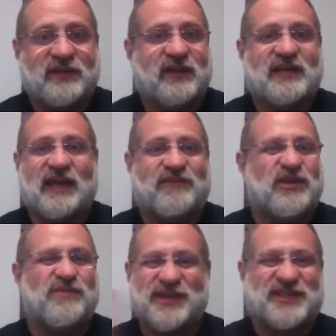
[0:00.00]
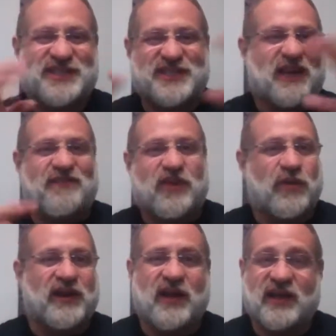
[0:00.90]
not to have too much stuff
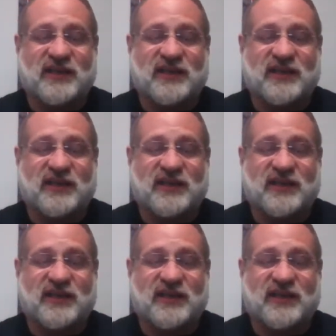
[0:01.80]
going on,